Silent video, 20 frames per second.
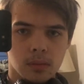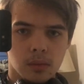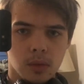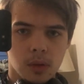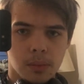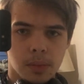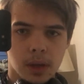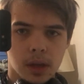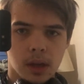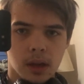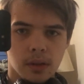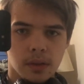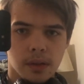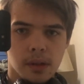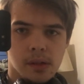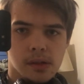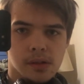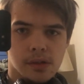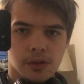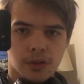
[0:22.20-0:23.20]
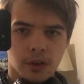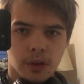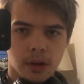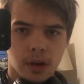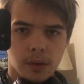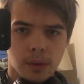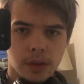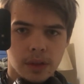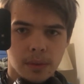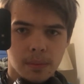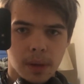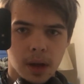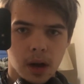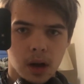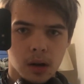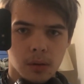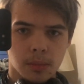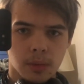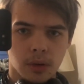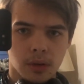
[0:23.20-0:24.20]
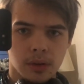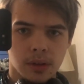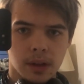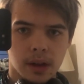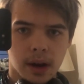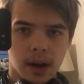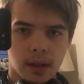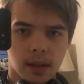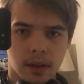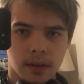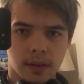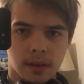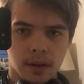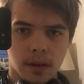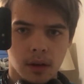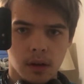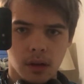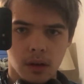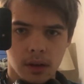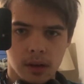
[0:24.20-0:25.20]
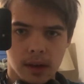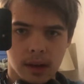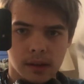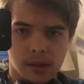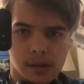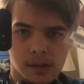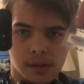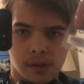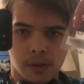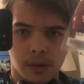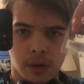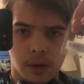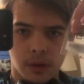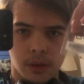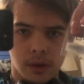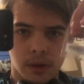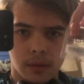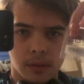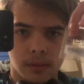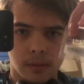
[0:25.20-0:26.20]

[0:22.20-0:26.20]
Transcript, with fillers: We begin this journey with a parable that I like to call Get Screwed.